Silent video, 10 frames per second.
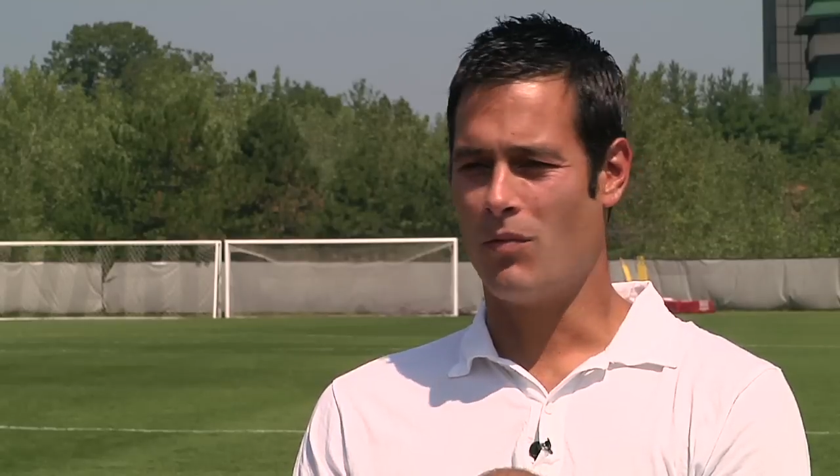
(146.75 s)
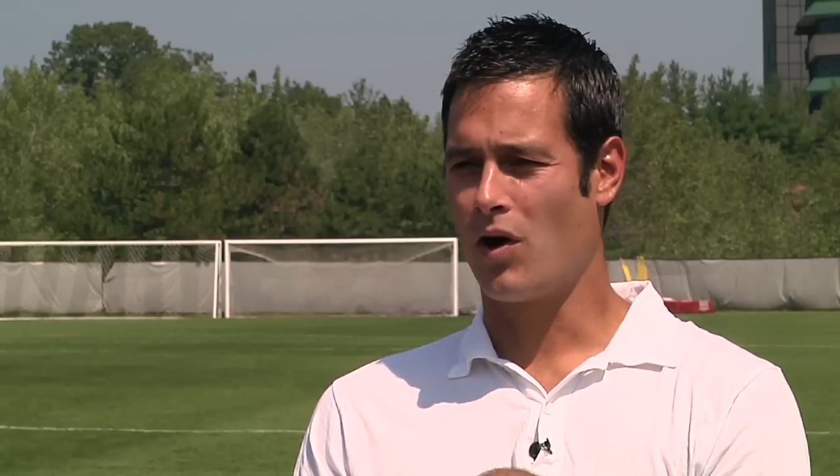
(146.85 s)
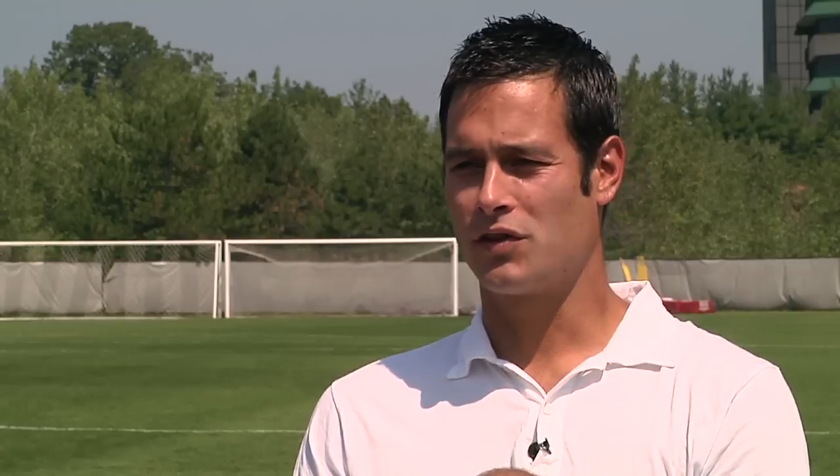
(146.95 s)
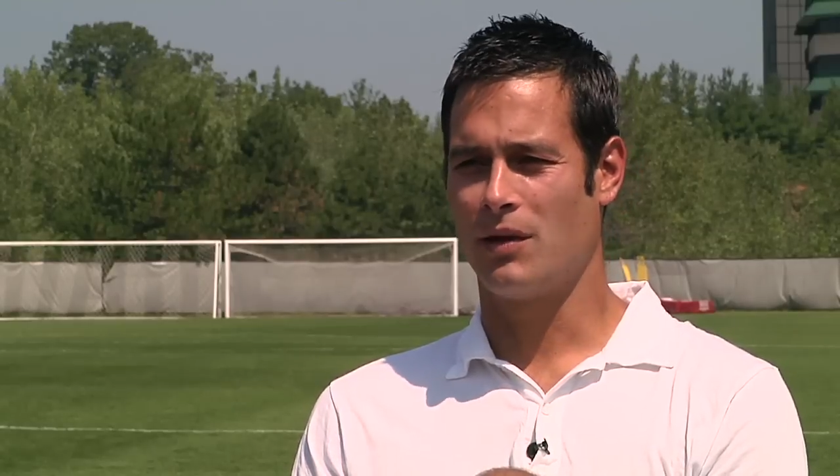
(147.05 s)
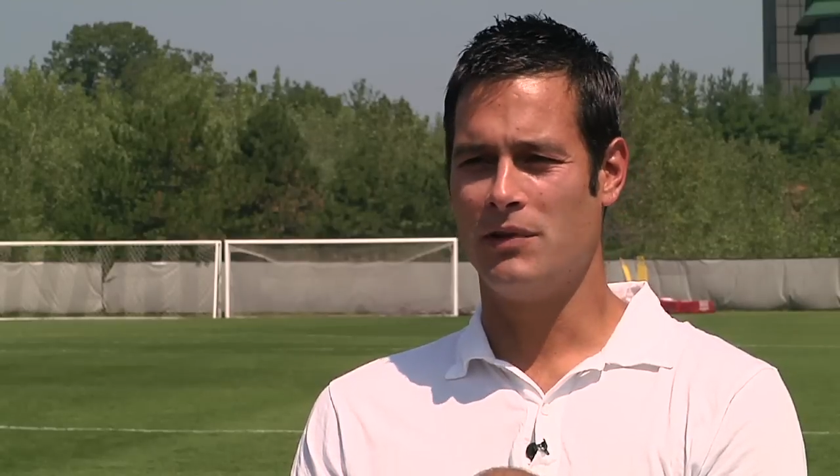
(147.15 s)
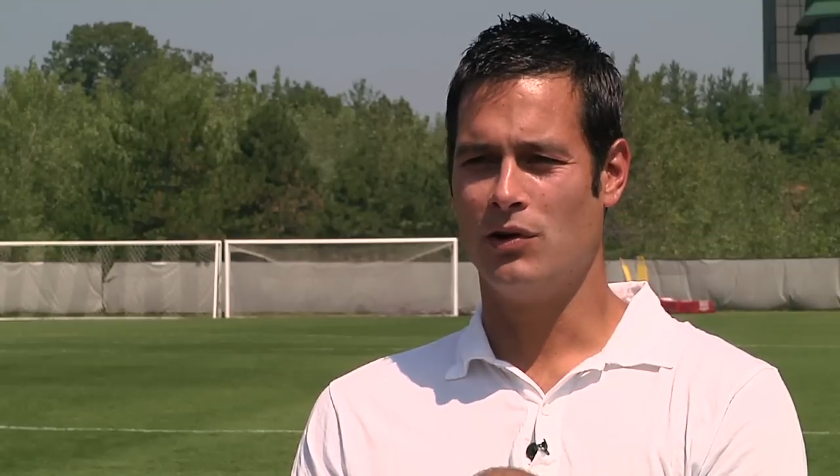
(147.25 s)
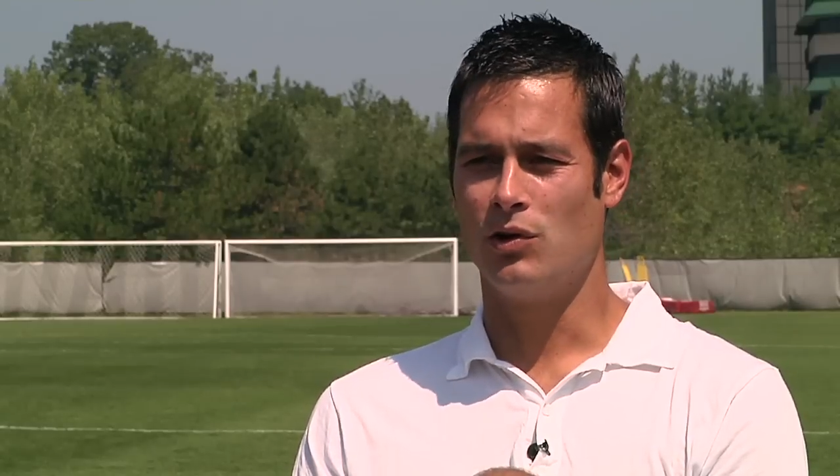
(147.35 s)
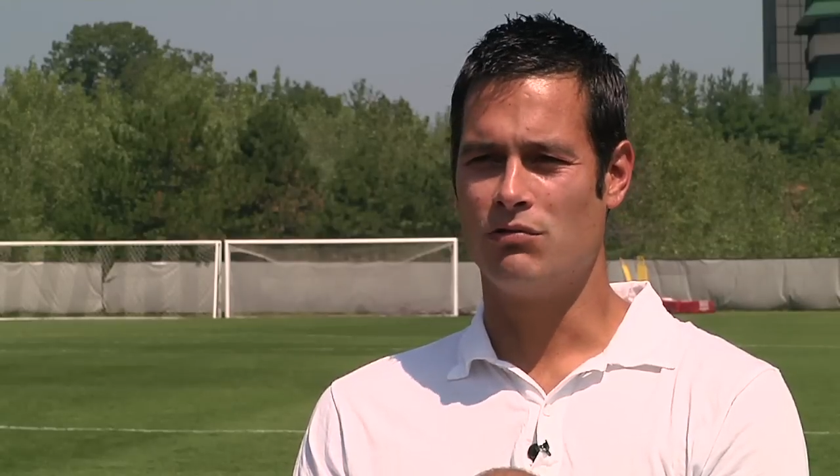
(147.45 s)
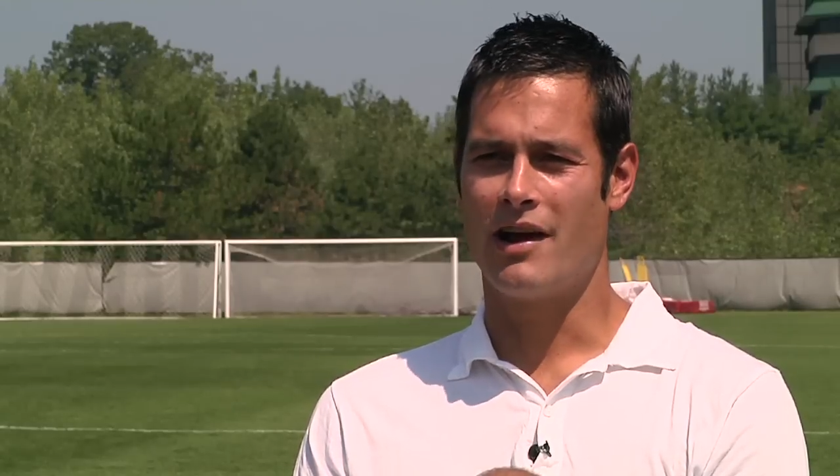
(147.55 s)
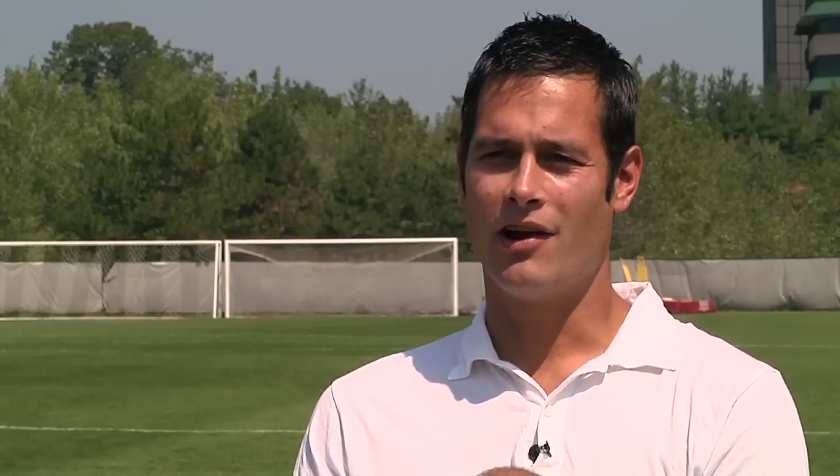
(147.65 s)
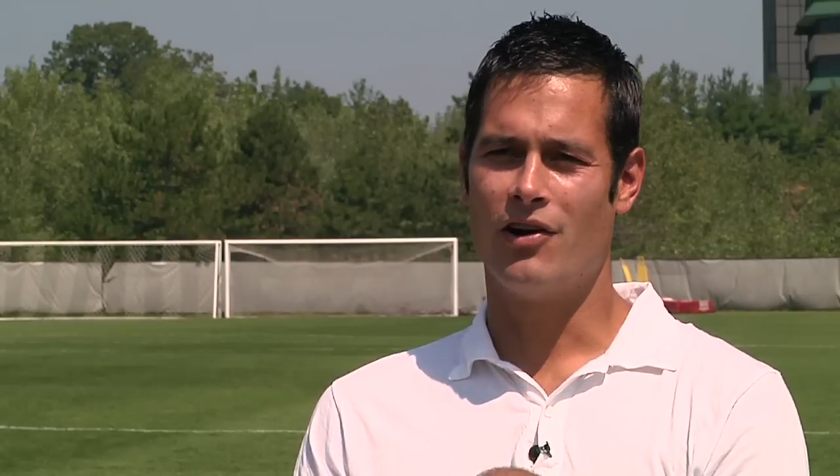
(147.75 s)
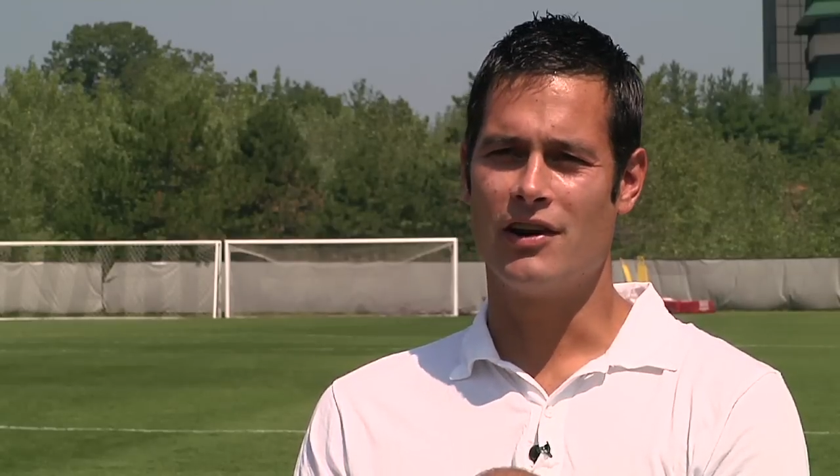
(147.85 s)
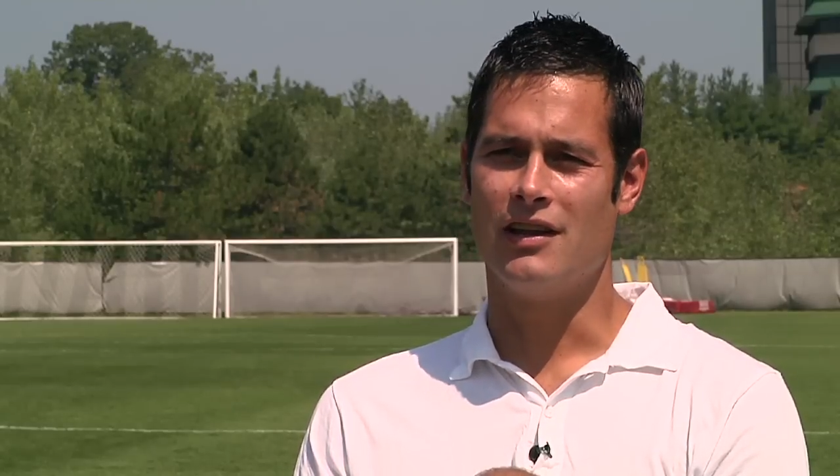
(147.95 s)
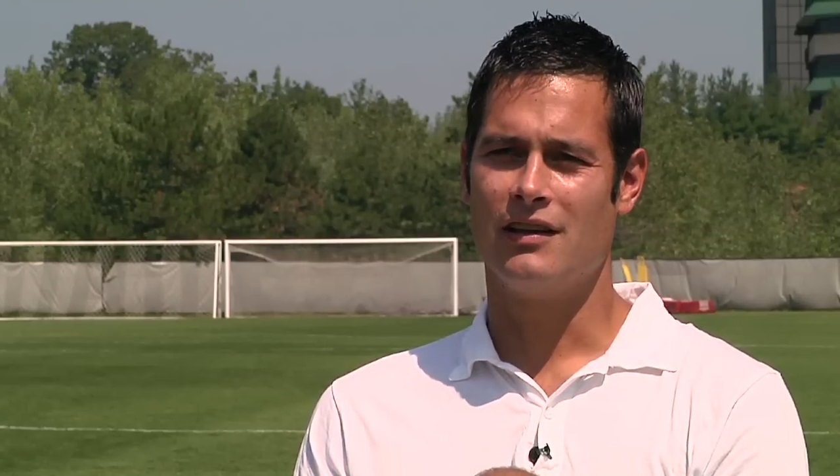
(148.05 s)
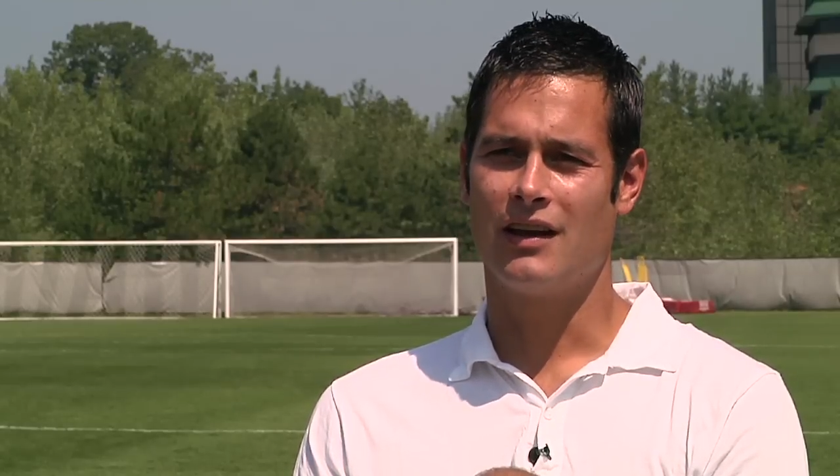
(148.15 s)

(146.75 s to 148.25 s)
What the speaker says: Mark Semioli, Red Hardy,